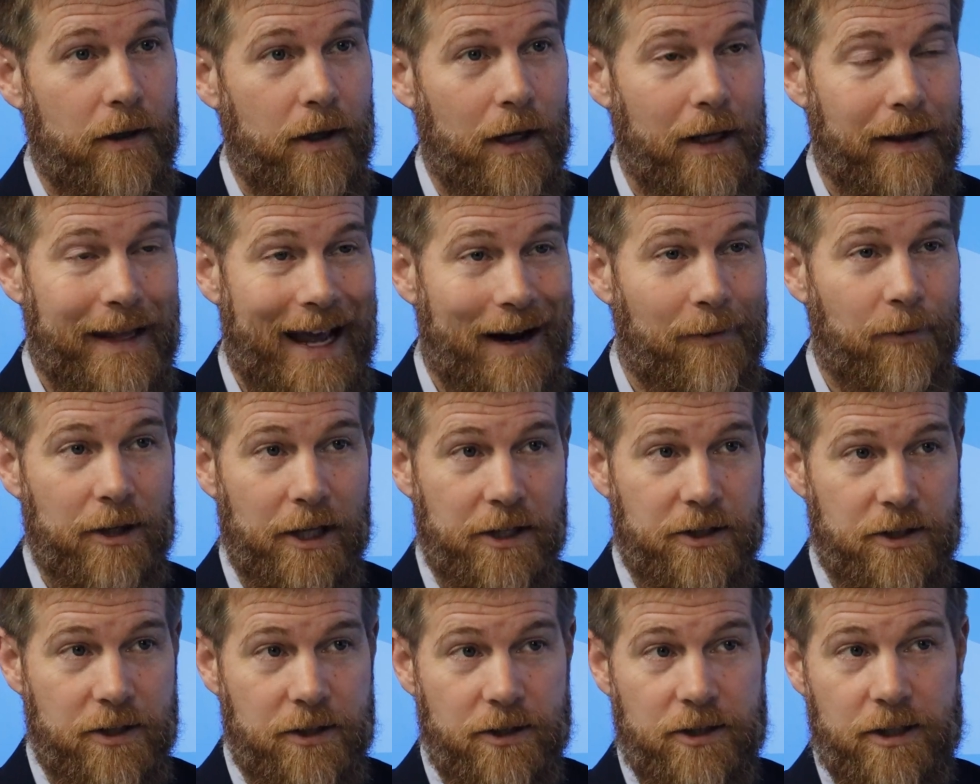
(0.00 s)
And that
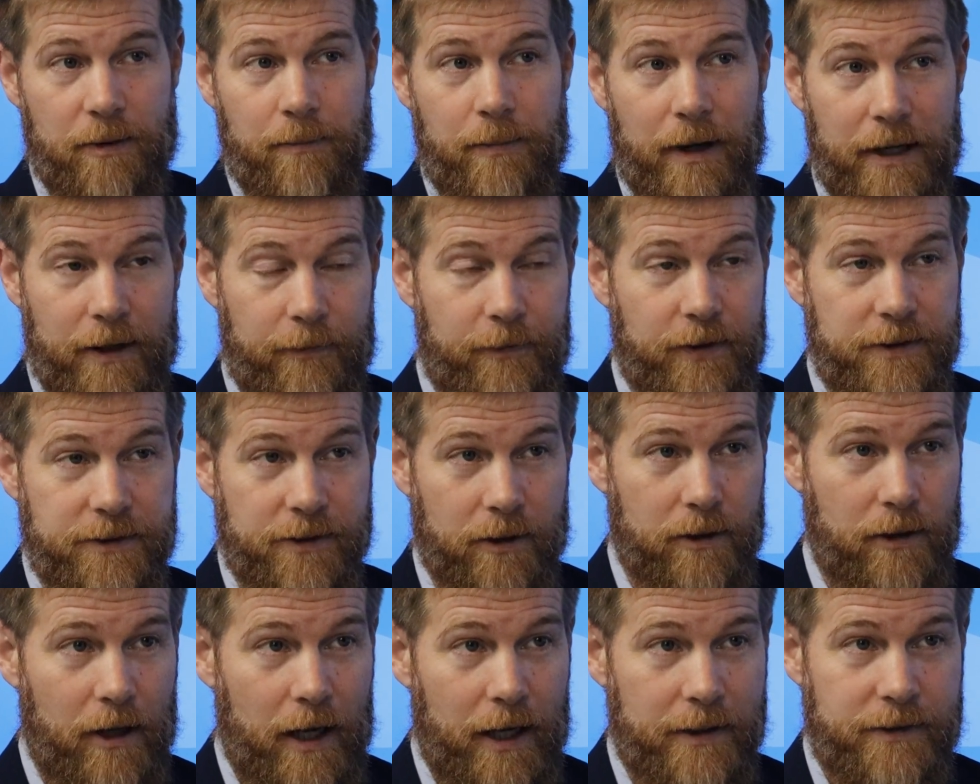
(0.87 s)
relationship benefits our
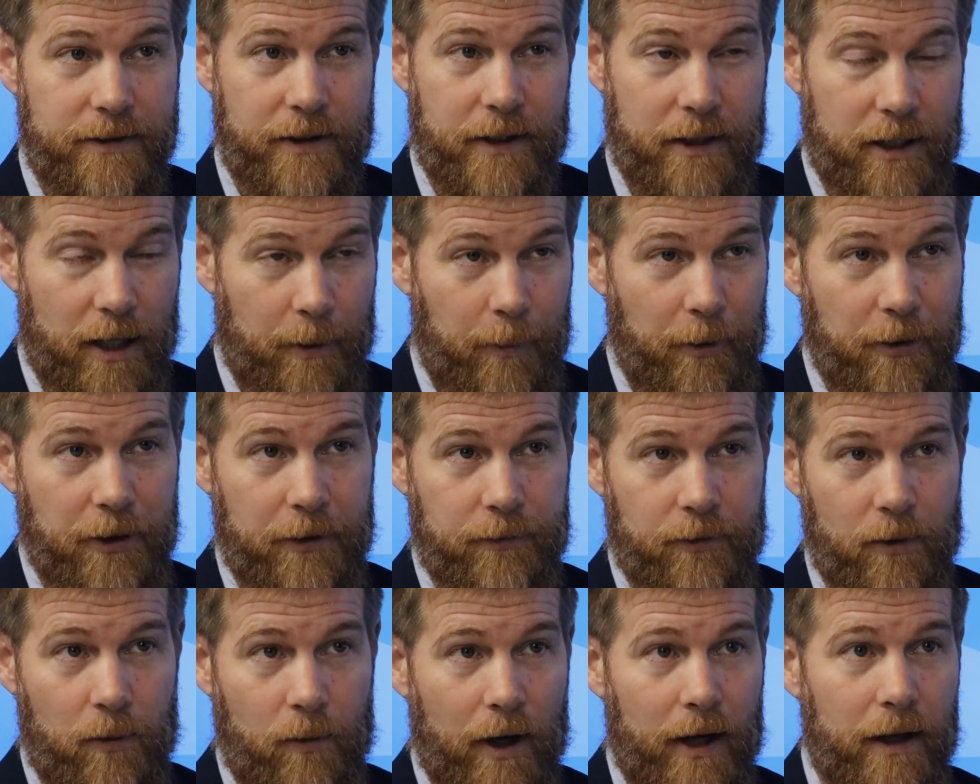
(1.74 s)
clients in a couple
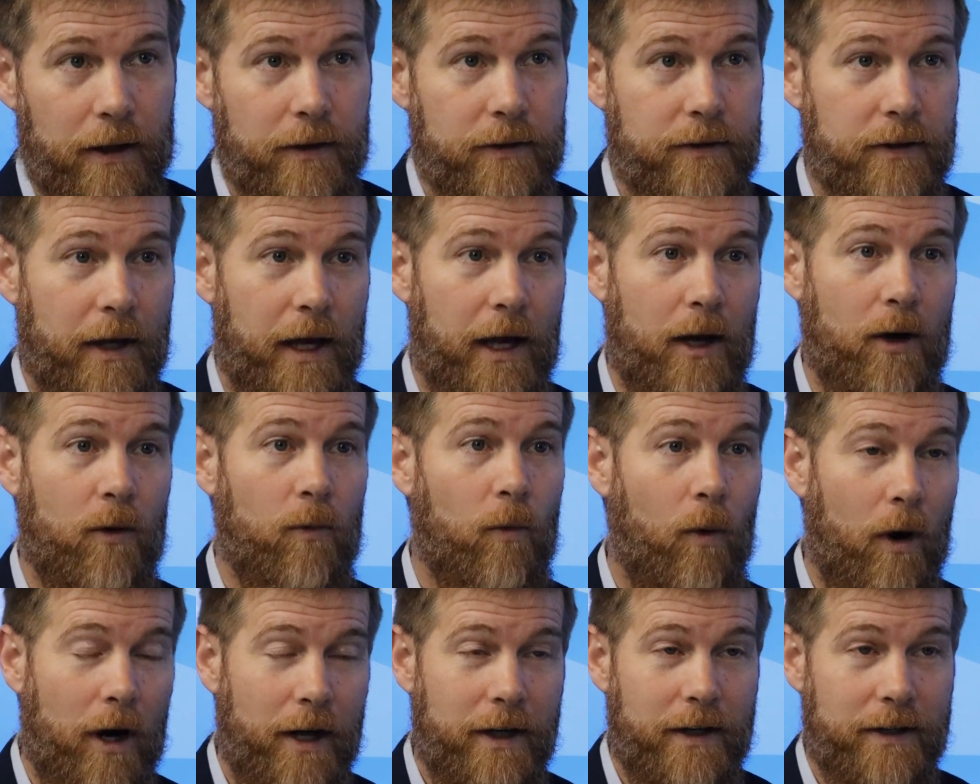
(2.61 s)
different ways.
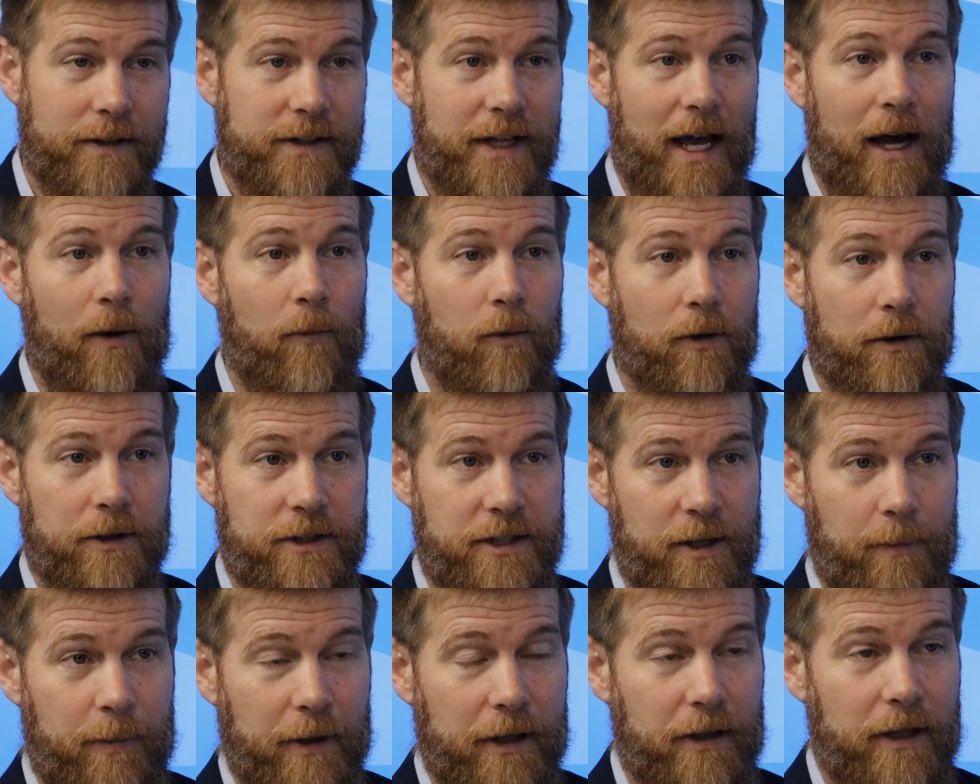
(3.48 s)
One is that we're
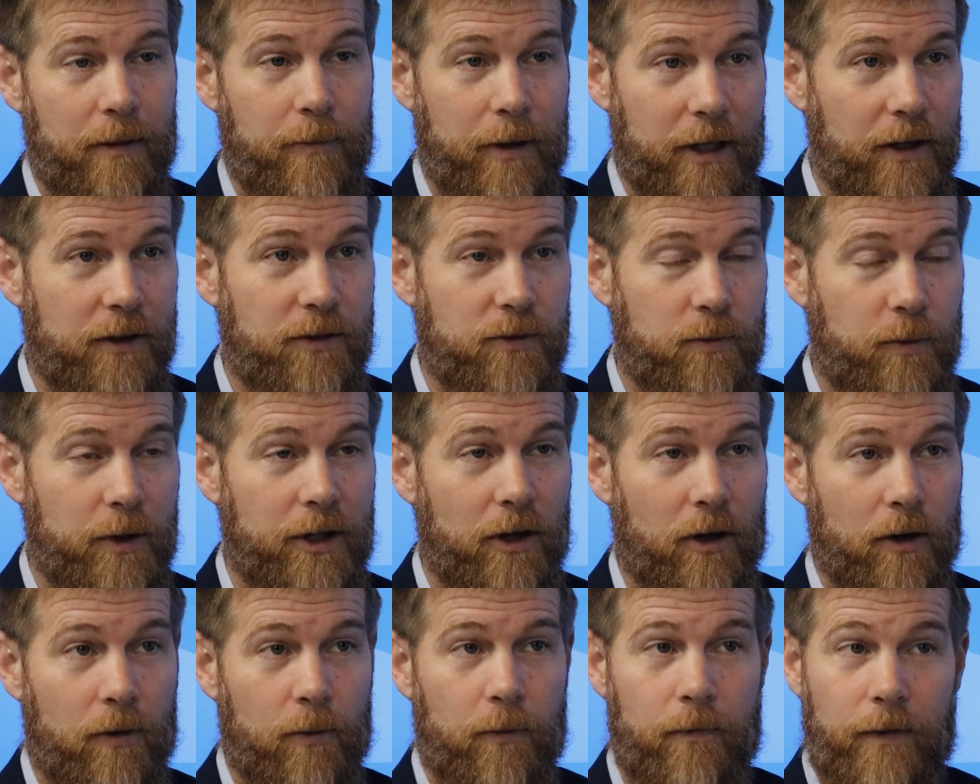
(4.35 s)
typically, because we
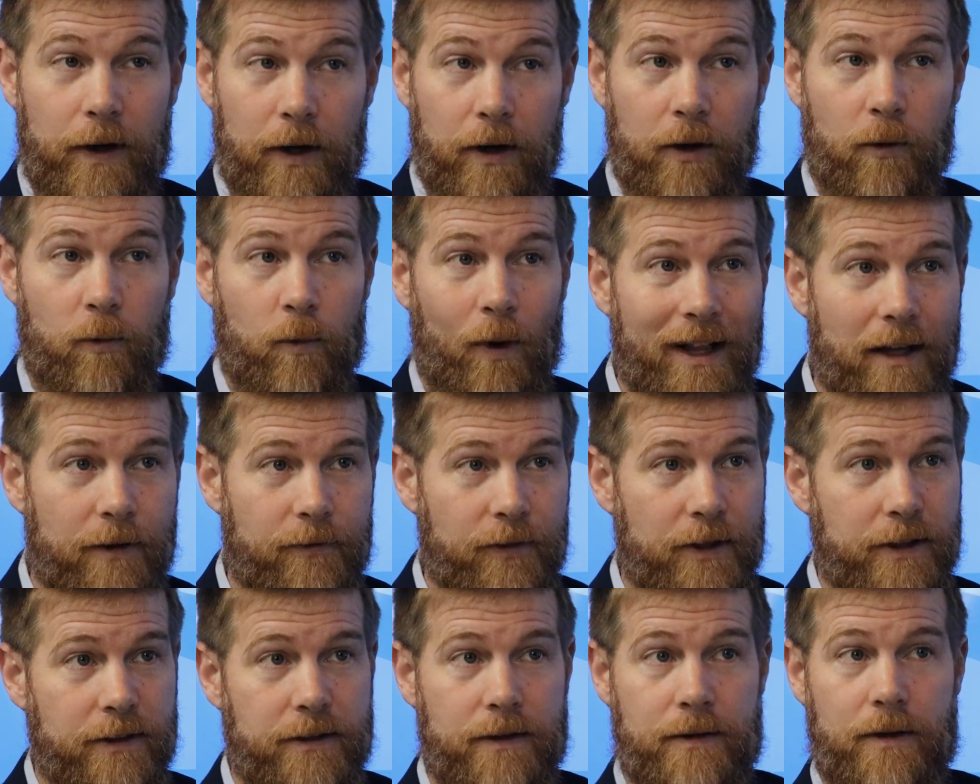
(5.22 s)
are very
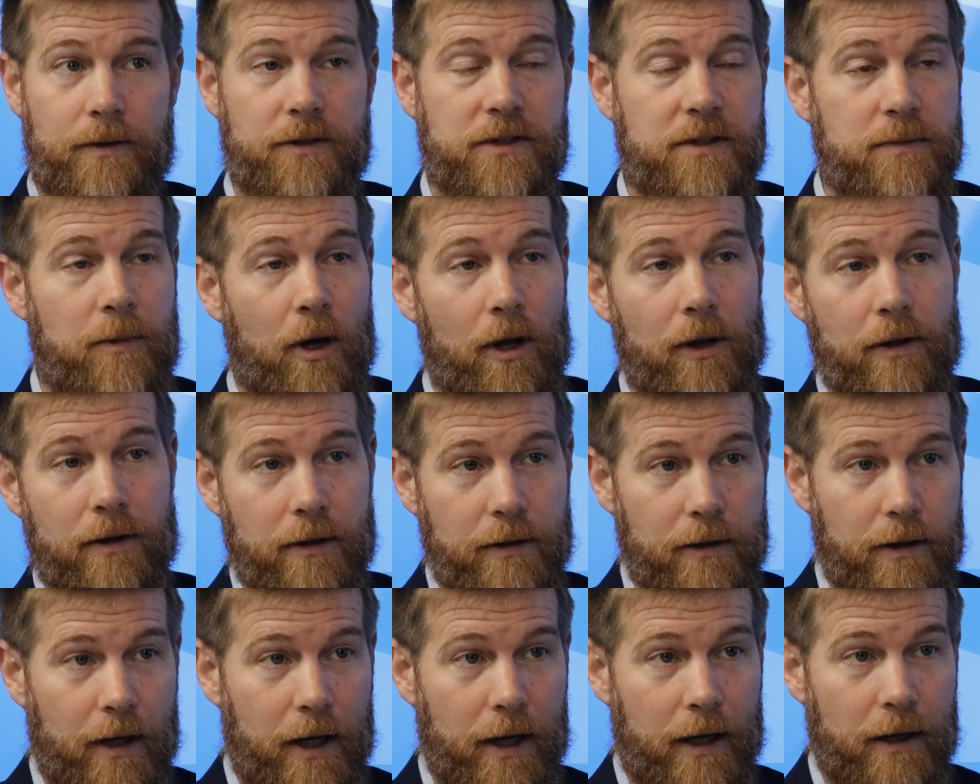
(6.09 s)
relevant to those
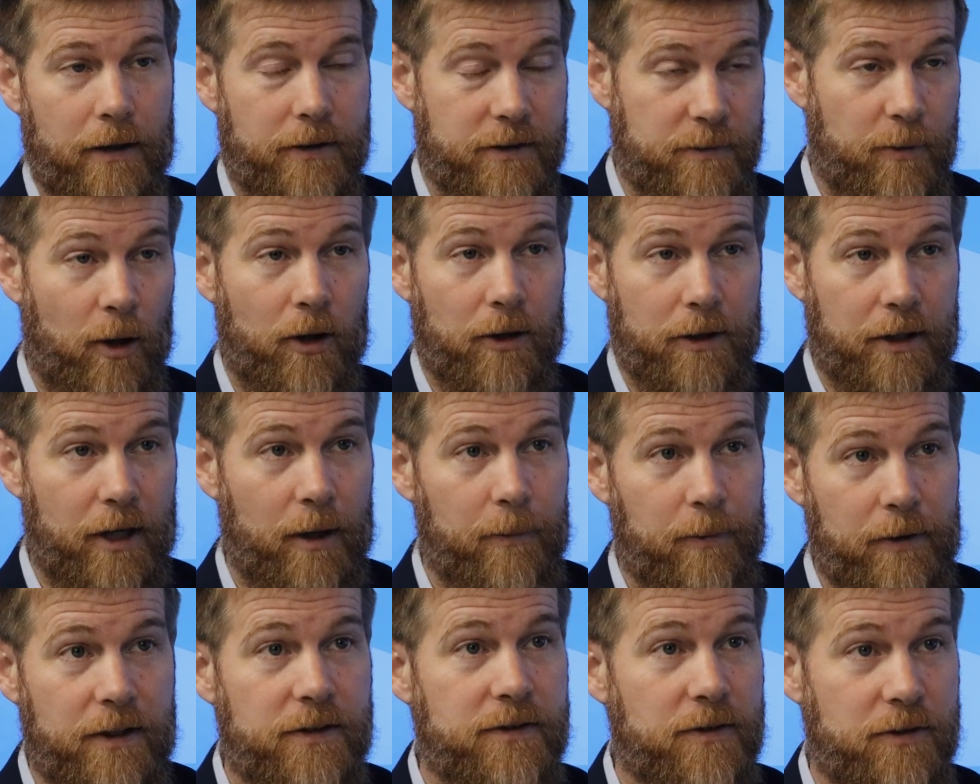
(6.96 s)
smaller
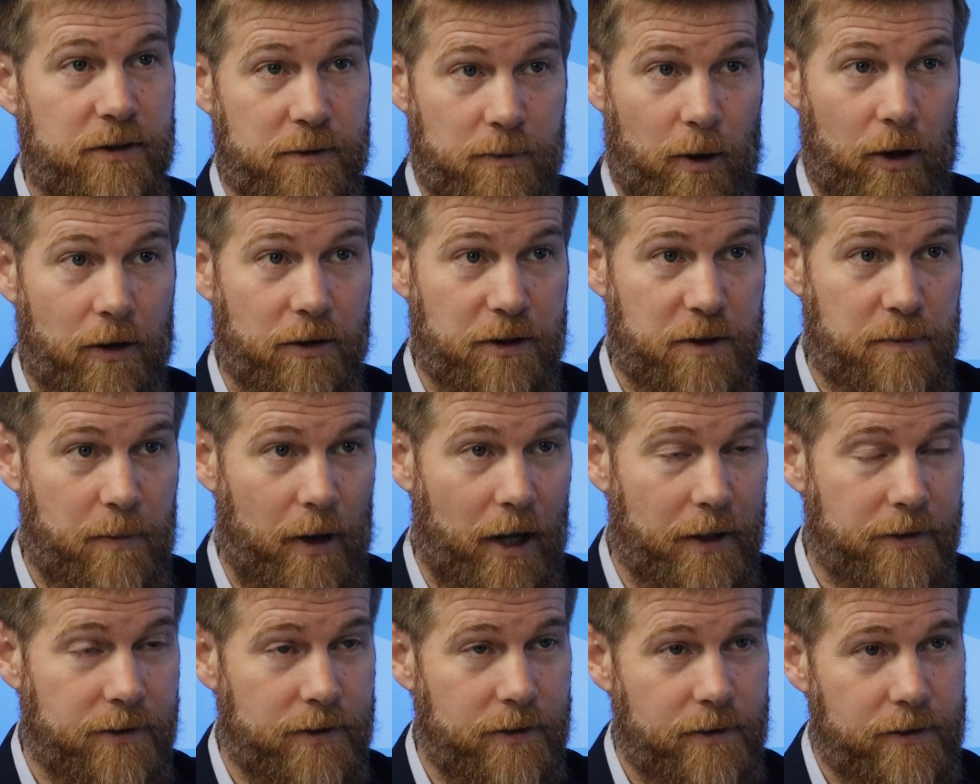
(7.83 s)
companies, those smaller
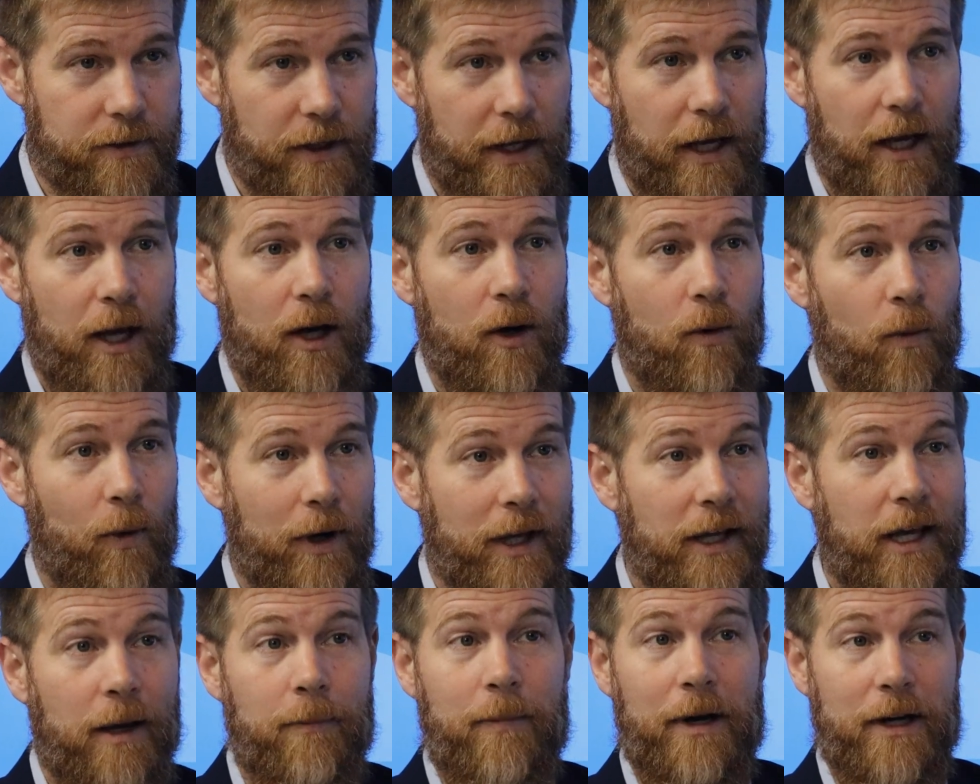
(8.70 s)
sponsors, we
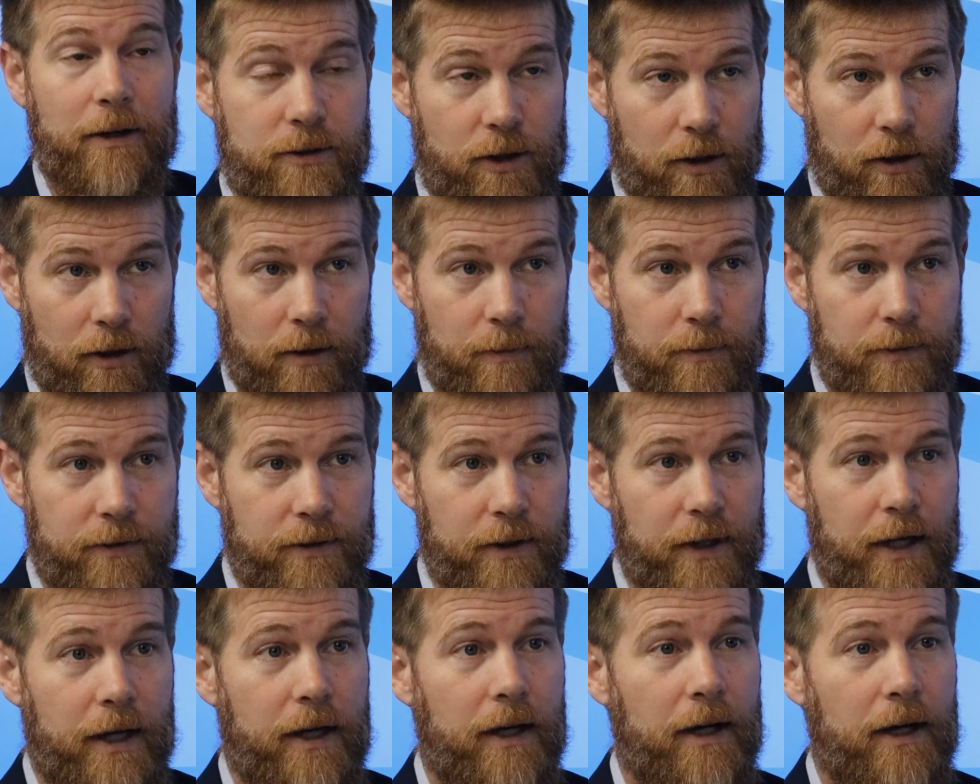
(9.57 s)
can get terms.